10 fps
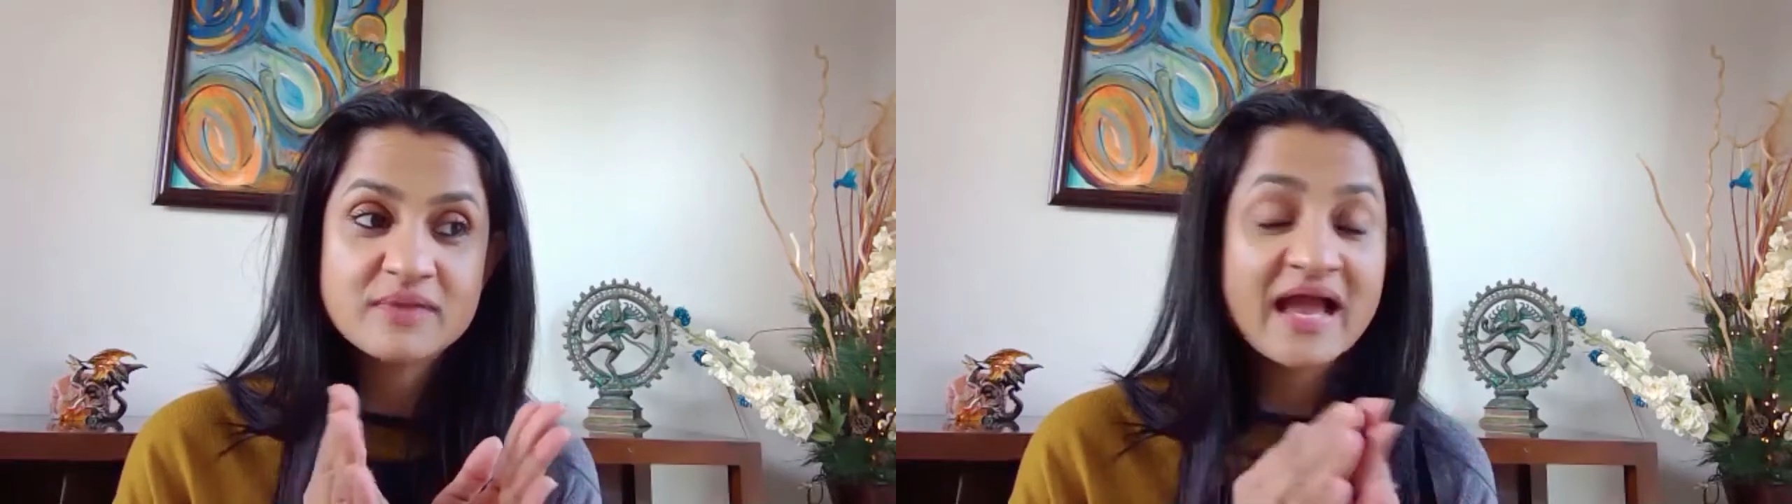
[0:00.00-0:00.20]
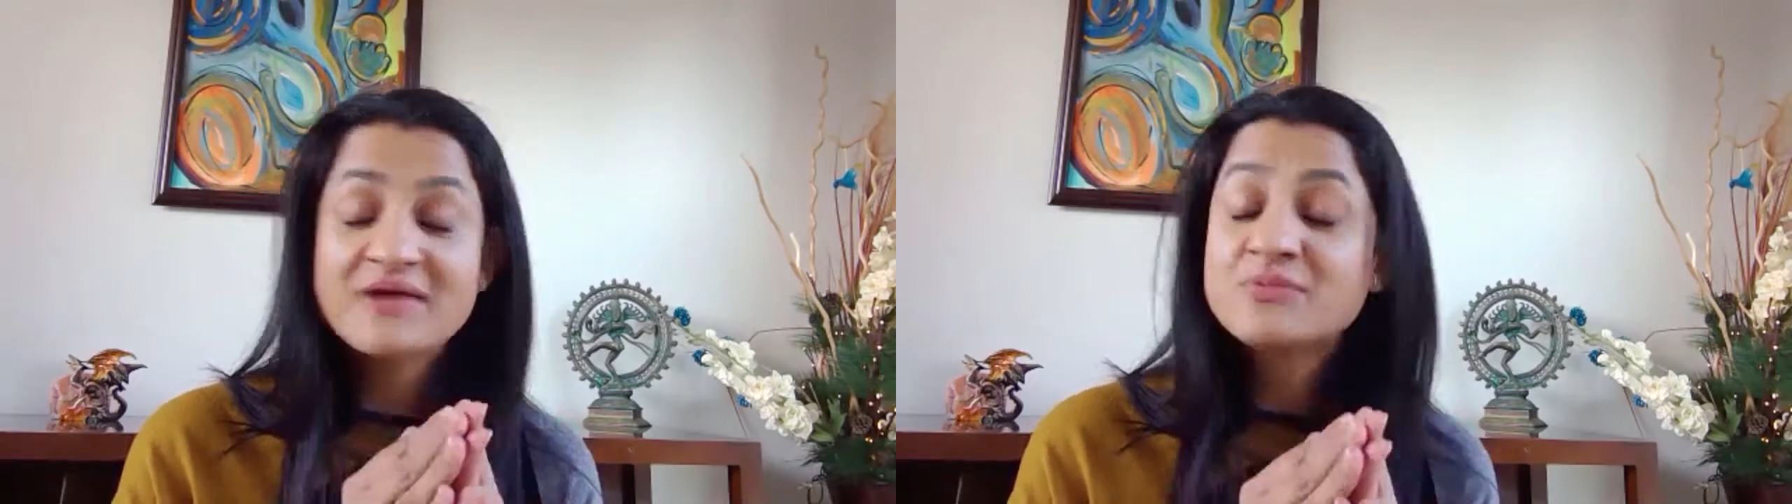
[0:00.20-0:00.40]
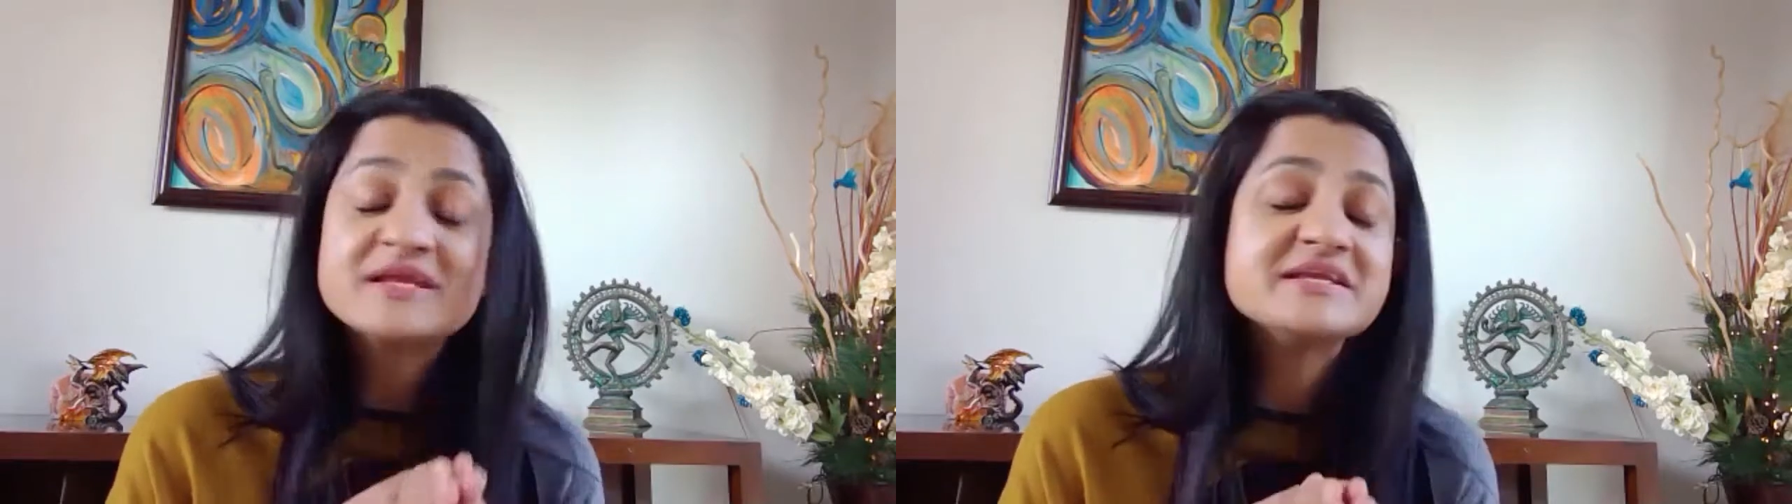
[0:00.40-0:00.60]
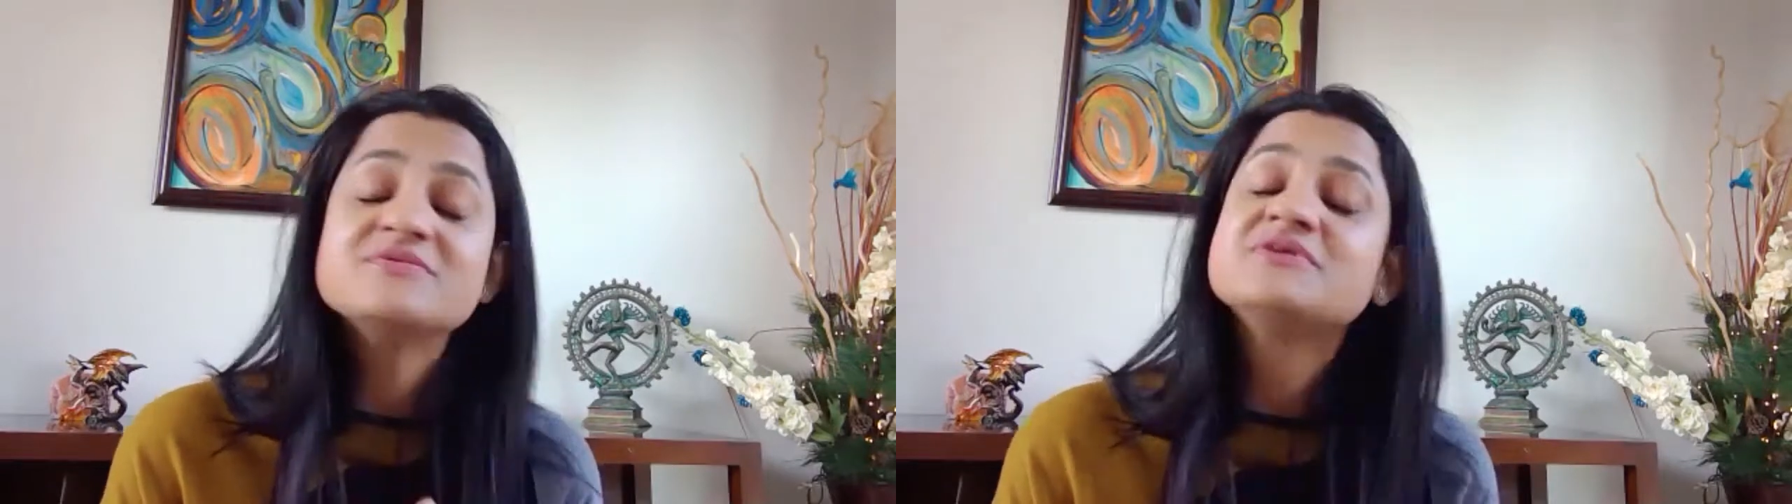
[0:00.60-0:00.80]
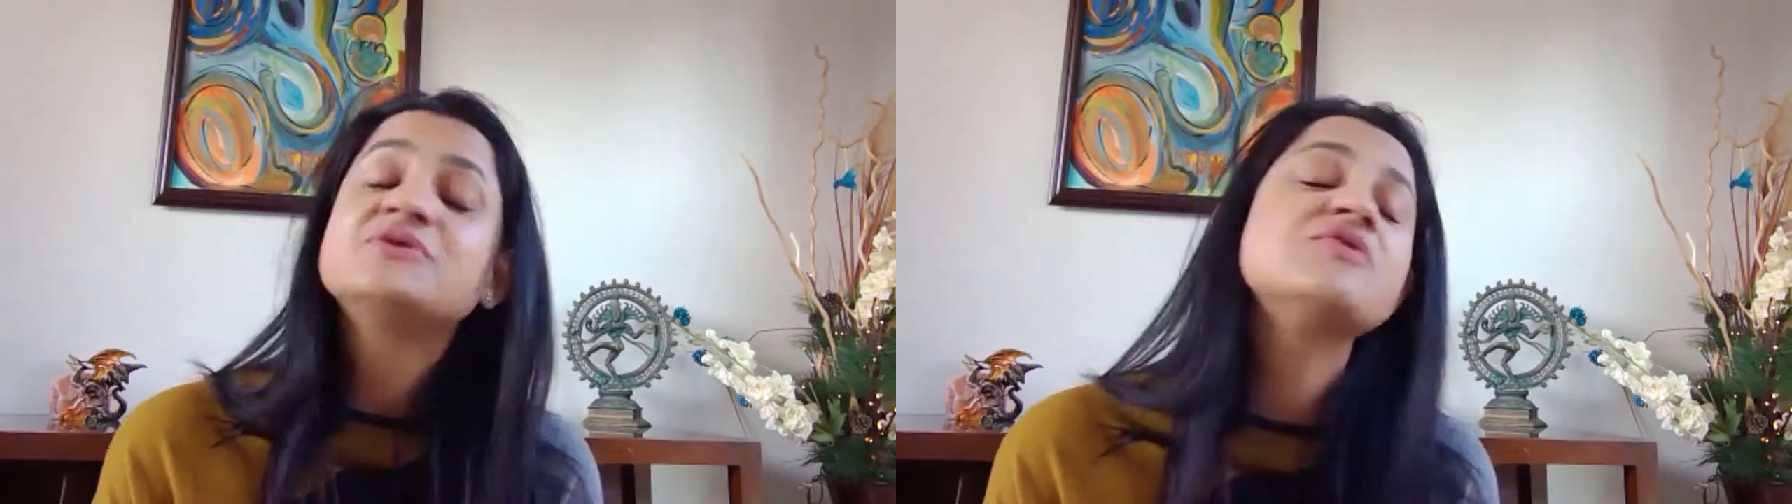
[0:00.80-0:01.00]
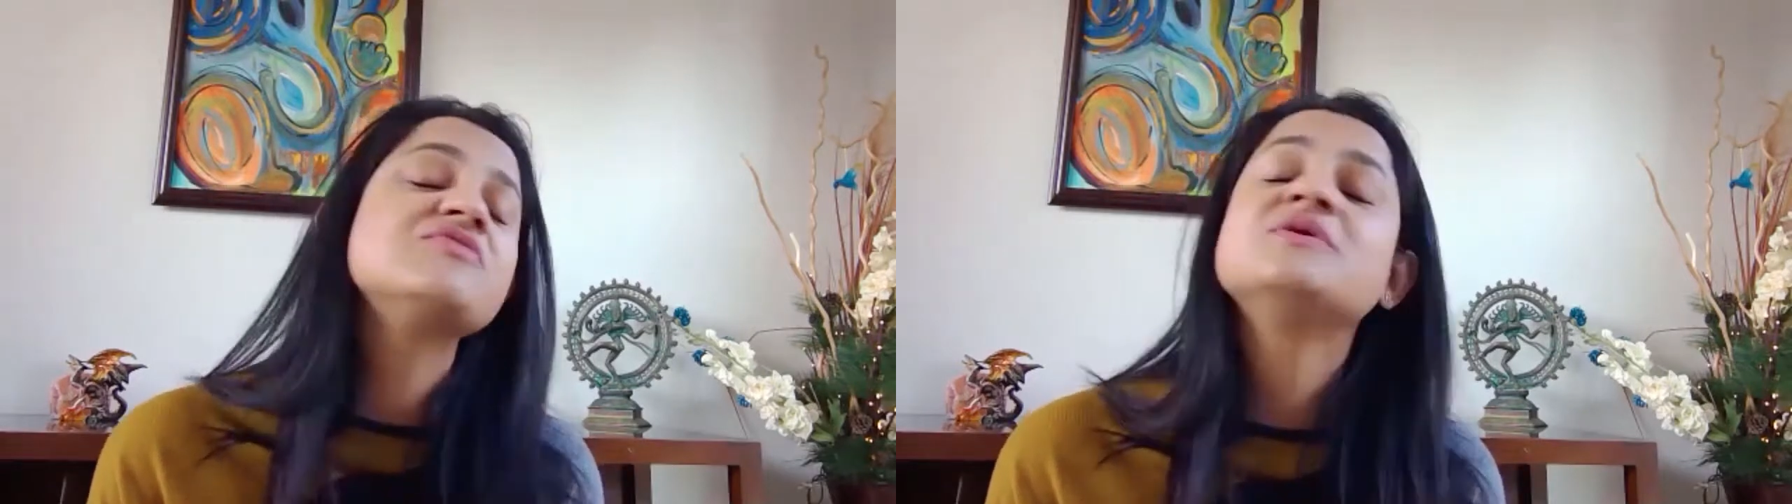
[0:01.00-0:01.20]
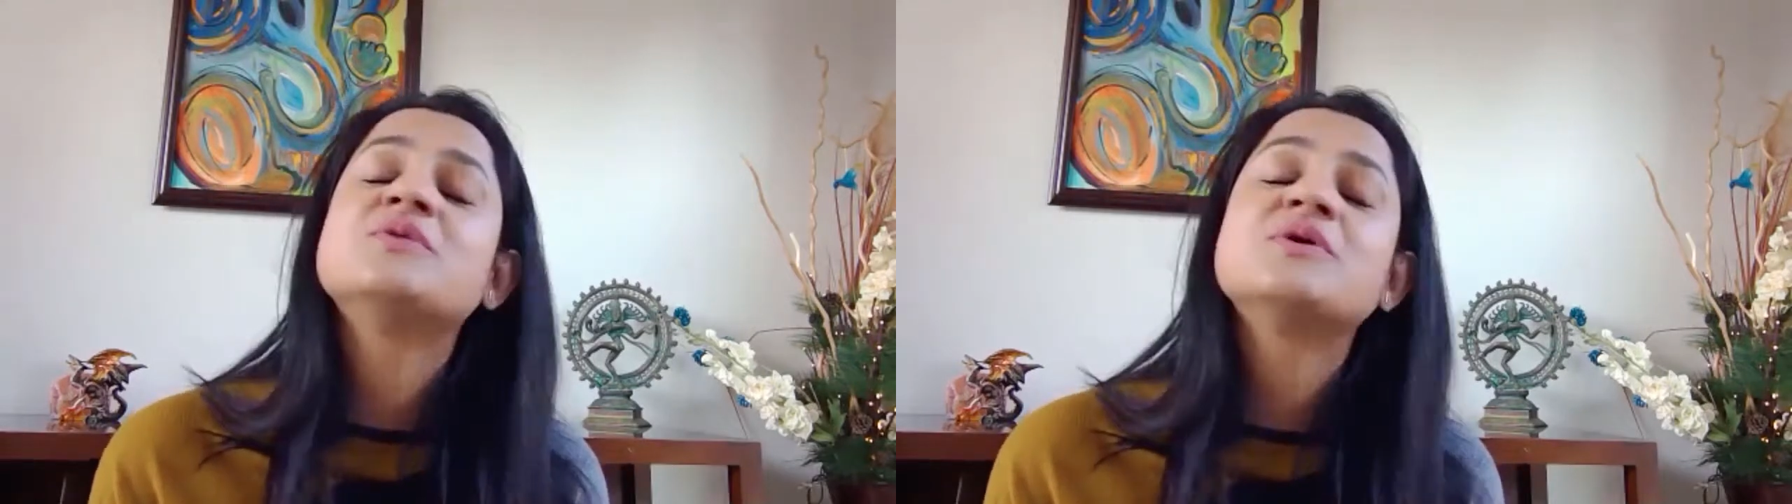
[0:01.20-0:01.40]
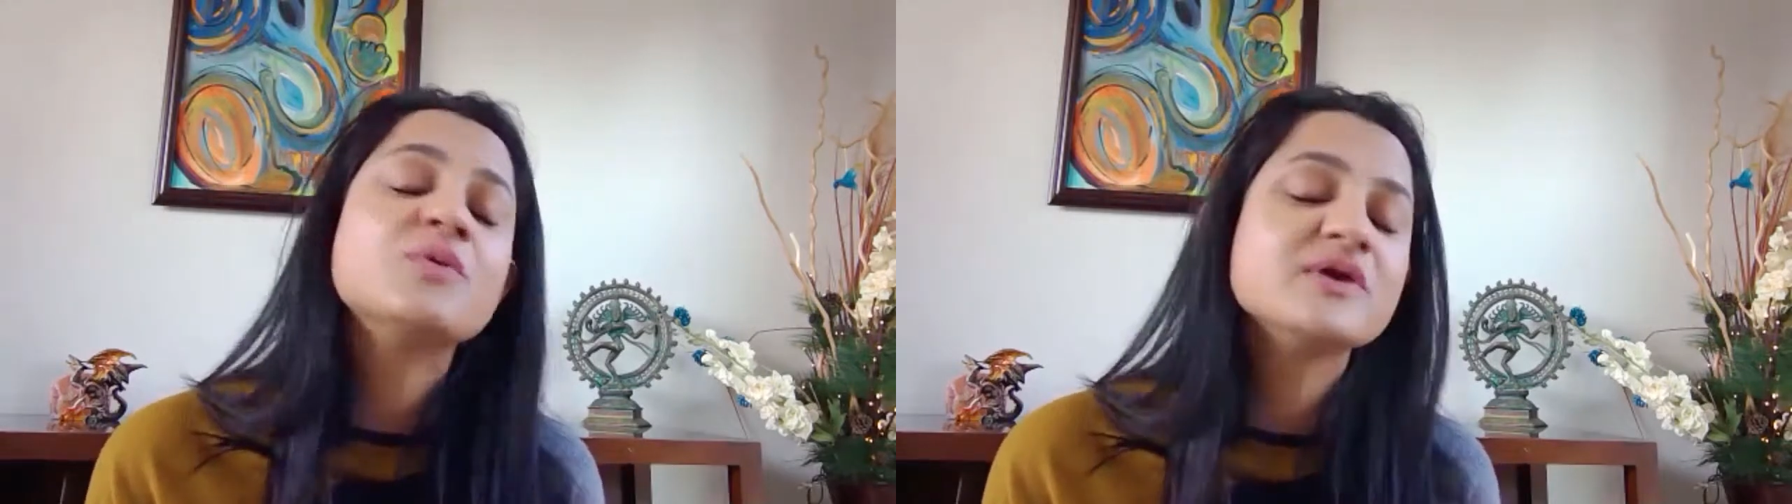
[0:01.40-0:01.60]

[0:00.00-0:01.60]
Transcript: we didn't even know if we were going